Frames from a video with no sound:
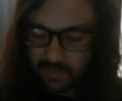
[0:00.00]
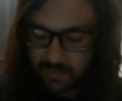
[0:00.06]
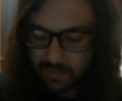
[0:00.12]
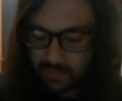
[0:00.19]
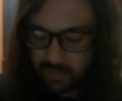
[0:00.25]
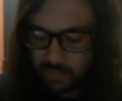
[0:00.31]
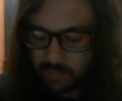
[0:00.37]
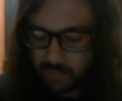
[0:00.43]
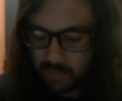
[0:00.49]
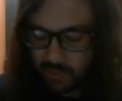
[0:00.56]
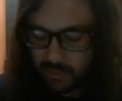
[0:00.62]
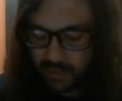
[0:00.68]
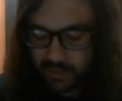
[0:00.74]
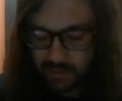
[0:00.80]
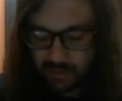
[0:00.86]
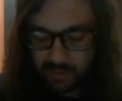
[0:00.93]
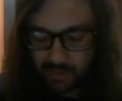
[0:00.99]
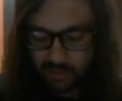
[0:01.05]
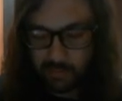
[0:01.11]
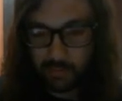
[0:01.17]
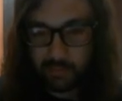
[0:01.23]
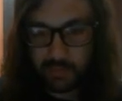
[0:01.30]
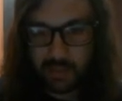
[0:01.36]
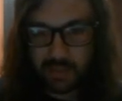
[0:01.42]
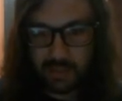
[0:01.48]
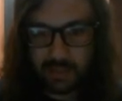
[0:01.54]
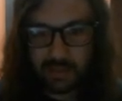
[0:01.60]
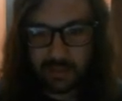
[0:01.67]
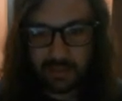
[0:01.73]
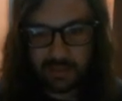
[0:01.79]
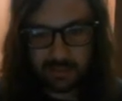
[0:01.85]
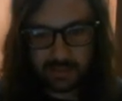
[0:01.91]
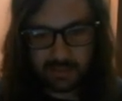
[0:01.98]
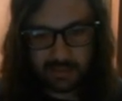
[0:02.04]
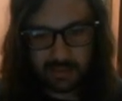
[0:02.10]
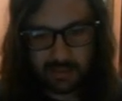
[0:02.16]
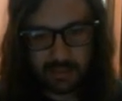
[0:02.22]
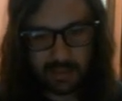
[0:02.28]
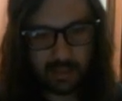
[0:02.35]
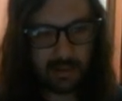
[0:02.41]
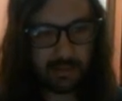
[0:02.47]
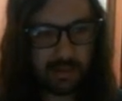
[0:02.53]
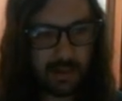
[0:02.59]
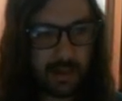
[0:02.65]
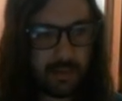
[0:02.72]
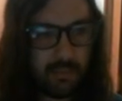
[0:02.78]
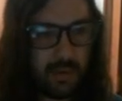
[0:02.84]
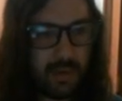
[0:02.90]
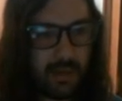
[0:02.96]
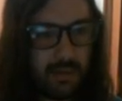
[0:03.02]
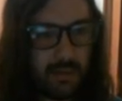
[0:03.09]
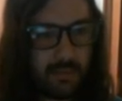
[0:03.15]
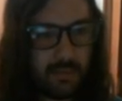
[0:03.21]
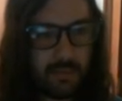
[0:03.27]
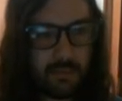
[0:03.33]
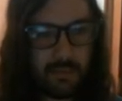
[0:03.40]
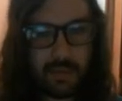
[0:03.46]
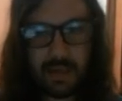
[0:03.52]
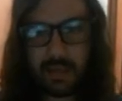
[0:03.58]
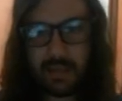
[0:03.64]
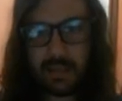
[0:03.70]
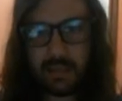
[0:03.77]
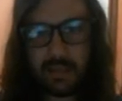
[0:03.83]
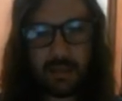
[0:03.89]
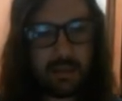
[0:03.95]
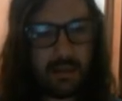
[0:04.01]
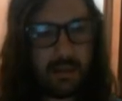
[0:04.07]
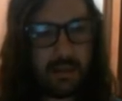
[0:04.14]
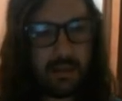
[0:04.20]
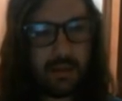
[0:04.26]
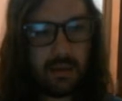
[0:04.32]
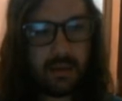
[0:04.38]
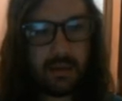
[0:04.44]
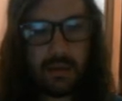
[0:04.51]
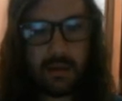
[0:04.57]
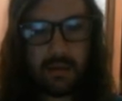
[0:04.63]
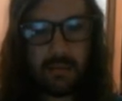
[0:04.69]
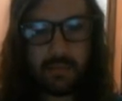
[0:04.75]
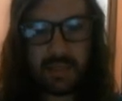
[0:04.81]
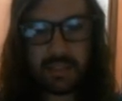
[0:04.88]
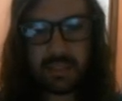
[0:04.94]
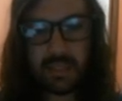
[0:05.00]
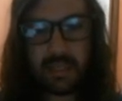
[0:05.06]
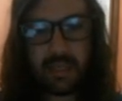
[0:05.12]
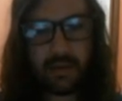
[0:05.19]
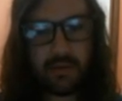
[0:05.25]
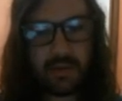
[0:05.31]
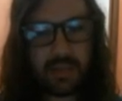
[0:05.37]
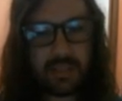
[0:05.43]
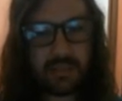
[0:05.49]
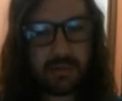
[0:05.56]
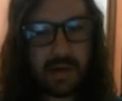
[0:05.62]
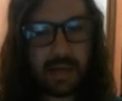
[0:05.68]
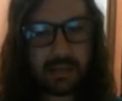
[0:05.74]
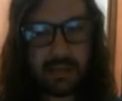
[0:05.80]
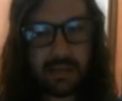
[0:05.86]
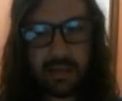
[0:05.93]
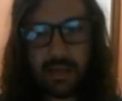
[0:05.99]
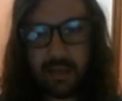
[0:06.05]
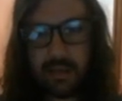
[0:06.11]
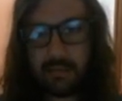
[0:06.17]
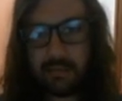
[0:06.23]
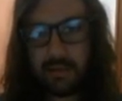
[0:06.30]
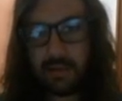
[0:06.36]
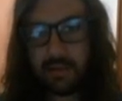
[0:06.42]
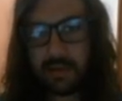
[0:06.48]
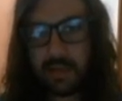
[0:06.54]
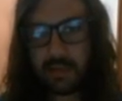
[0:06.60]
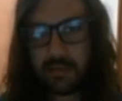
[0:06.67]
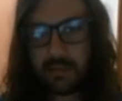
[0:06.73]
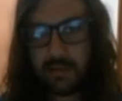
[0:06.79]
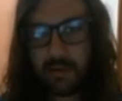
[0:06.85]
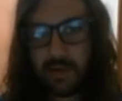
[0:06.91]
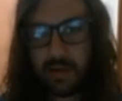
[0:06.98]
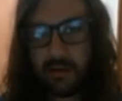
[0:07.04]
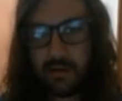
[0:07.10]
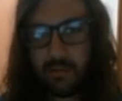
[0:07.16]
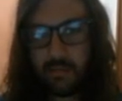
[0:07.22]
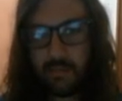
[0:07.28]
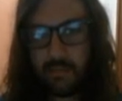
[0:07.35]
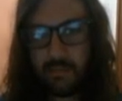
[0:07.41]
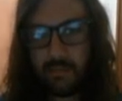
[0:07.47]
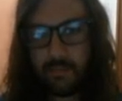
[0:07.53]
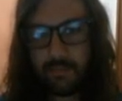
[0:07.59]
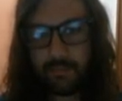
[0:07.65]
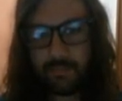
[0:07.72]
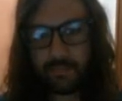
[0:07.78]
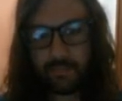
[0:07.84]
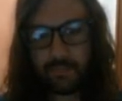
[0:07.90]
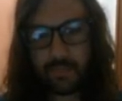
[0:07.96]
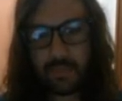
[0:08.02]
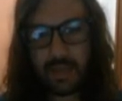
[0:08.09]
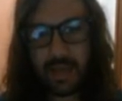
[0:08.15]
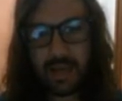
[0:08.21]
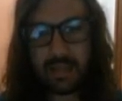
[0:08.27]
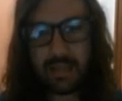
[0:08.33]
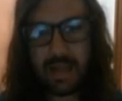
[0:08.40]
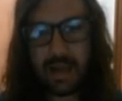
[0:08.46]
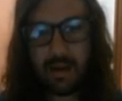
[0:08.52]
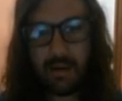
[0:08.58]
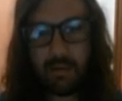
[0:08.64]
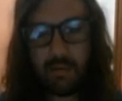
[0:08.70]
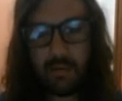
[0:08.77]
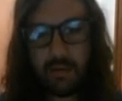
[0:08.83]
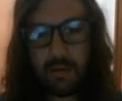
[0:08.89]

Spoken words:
2.0 because I already have one, but basically you just drag the render texture here, and now